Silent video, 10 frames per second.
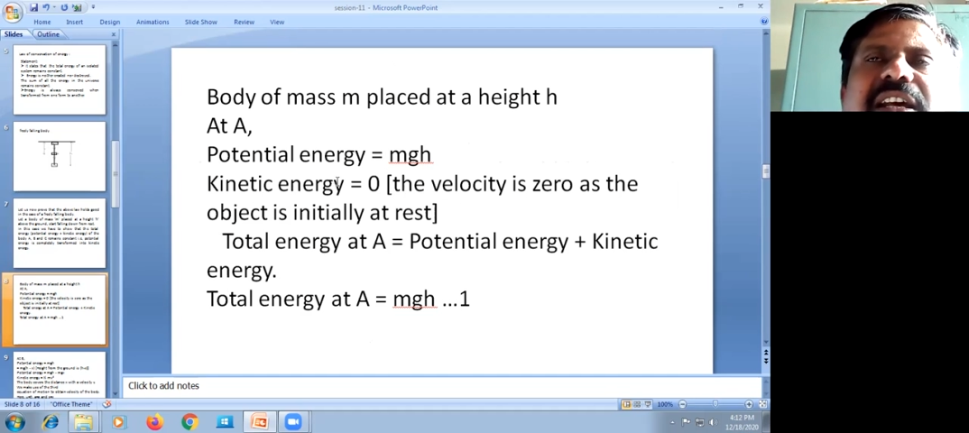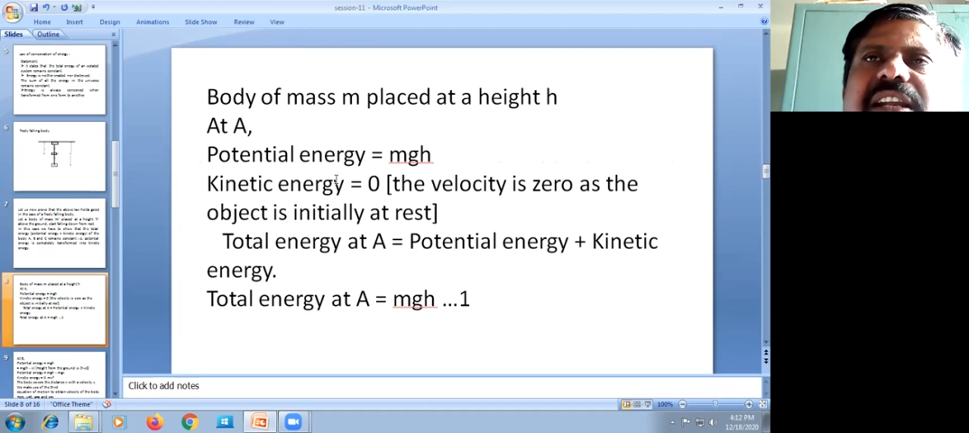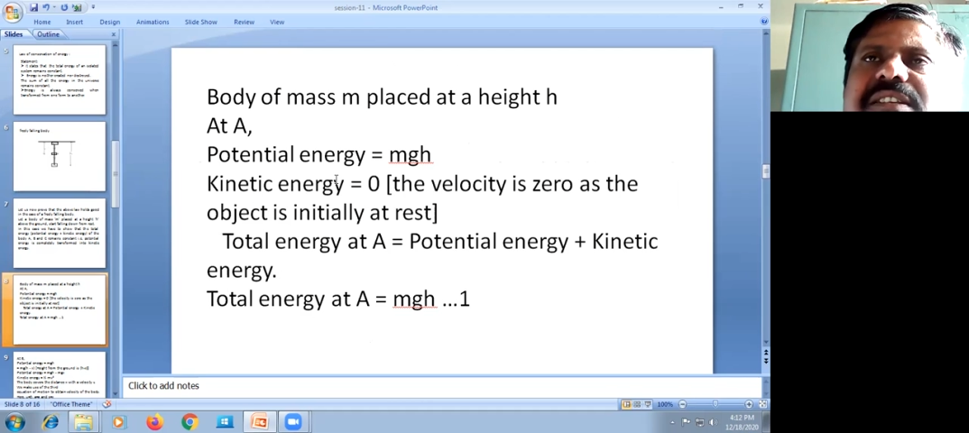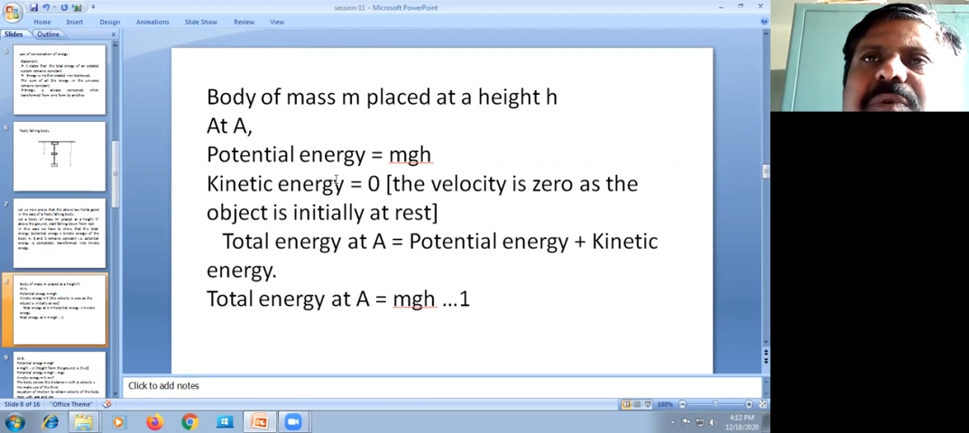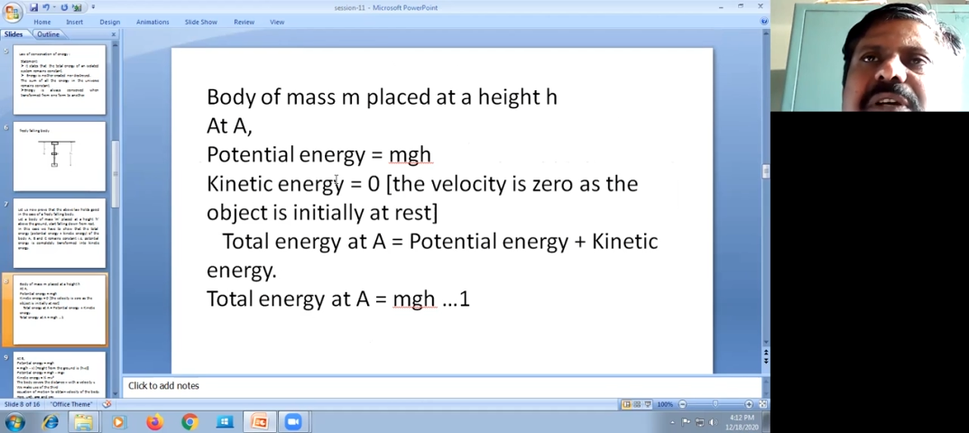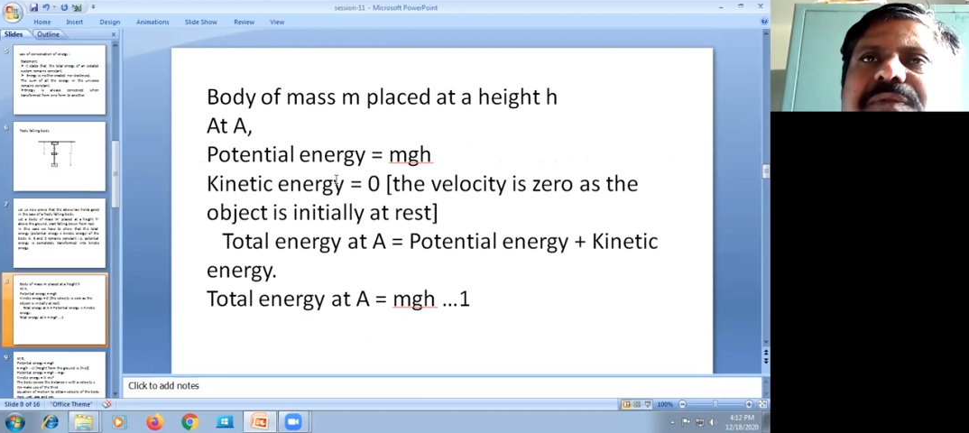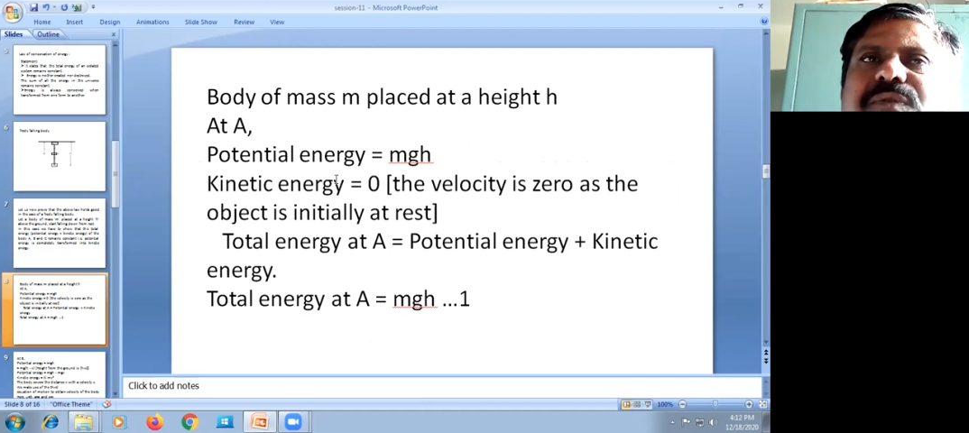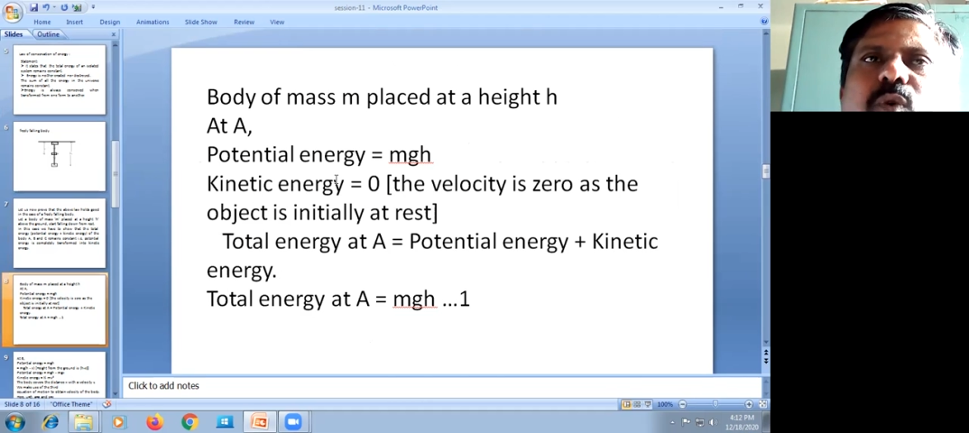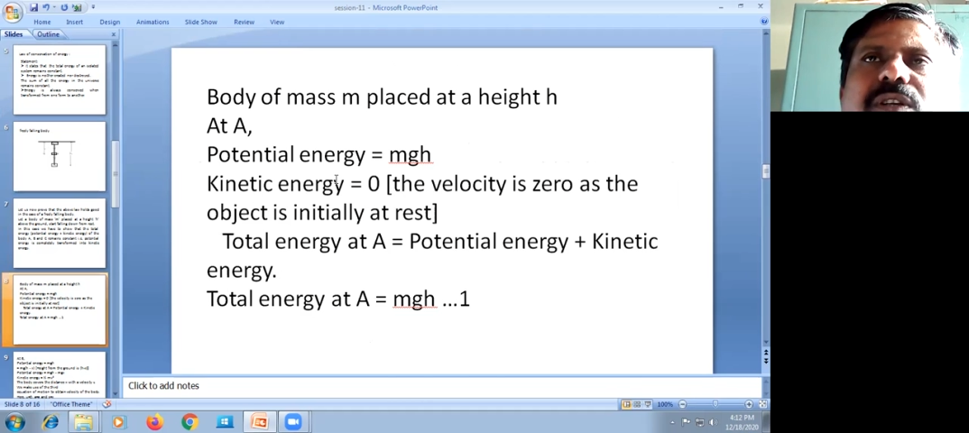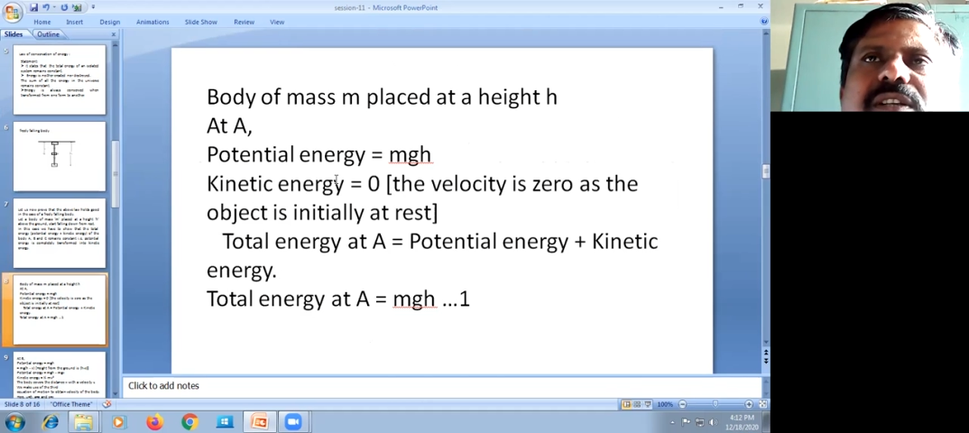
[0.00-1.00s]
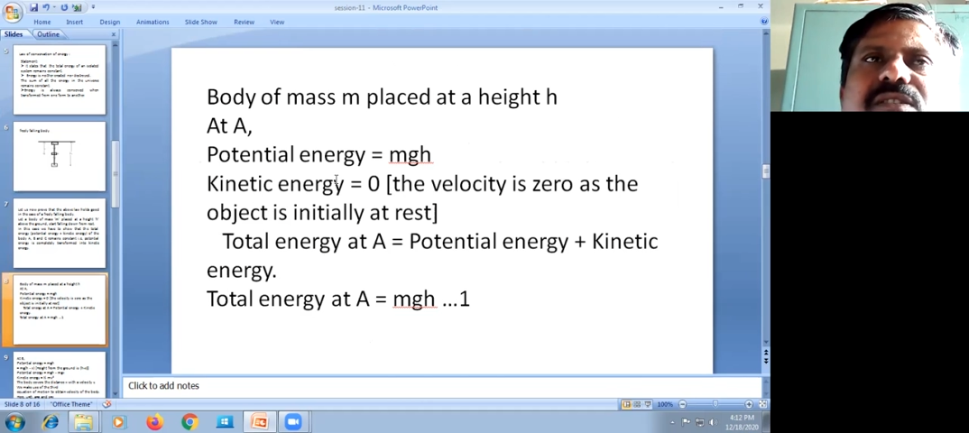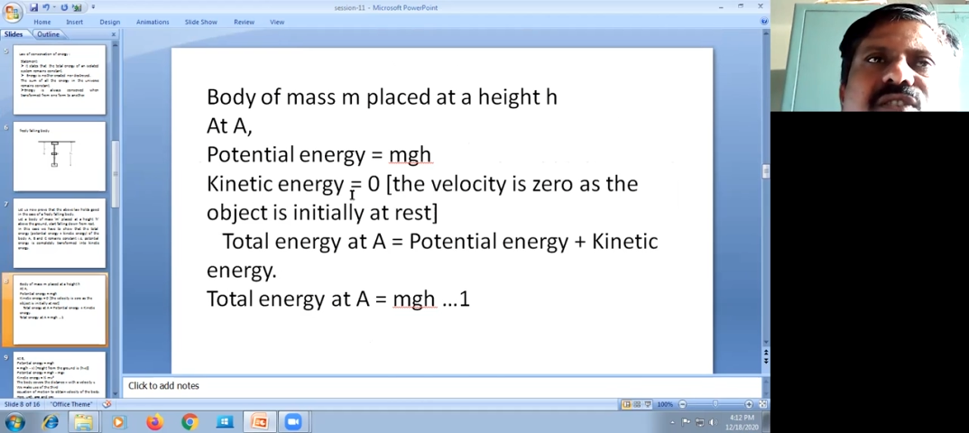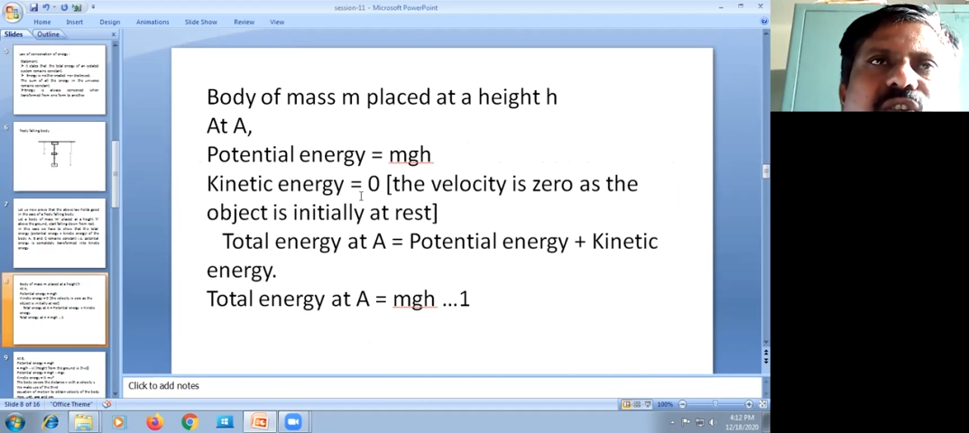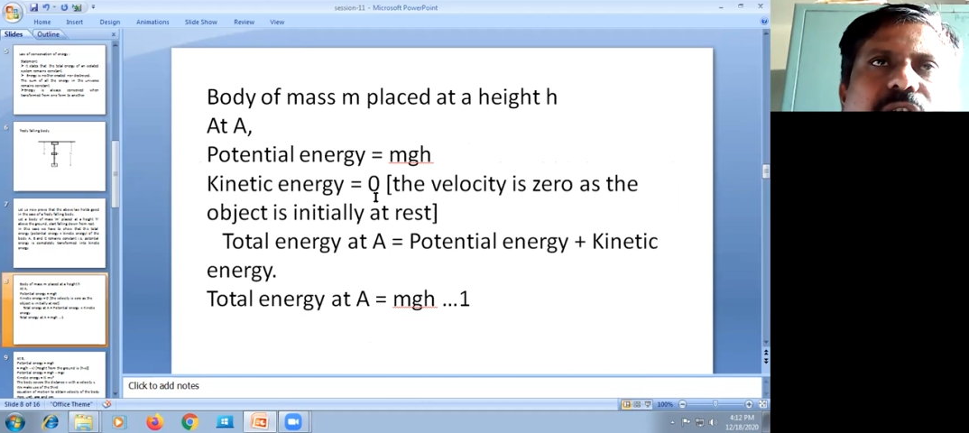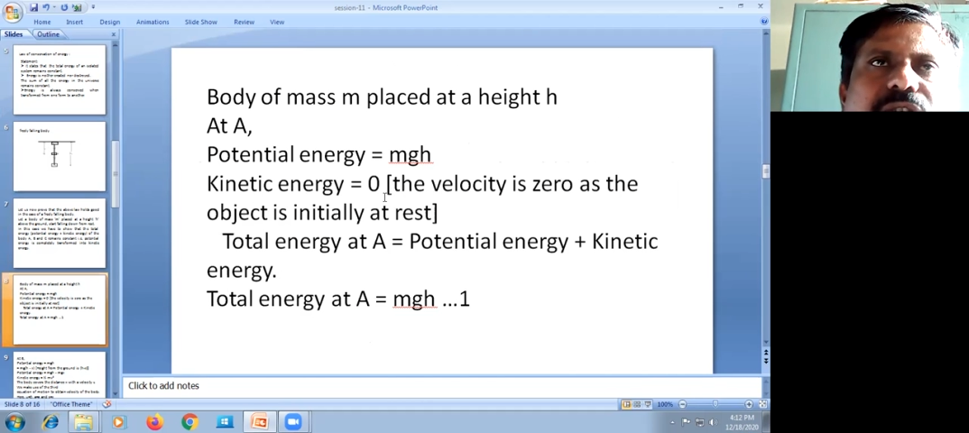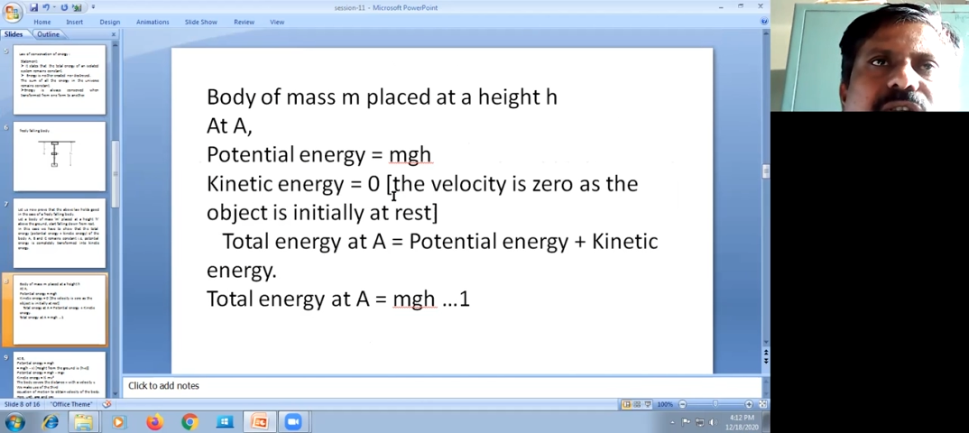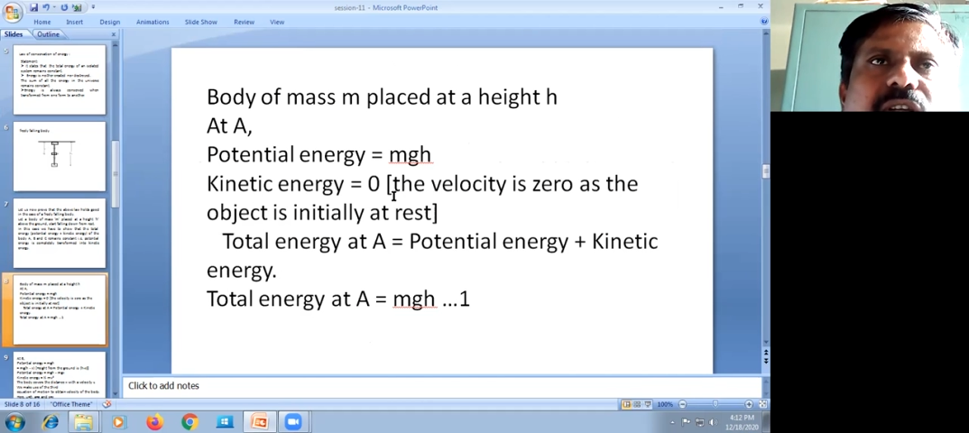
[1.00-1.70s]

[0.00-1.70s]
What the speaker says: energy becomes what is zero.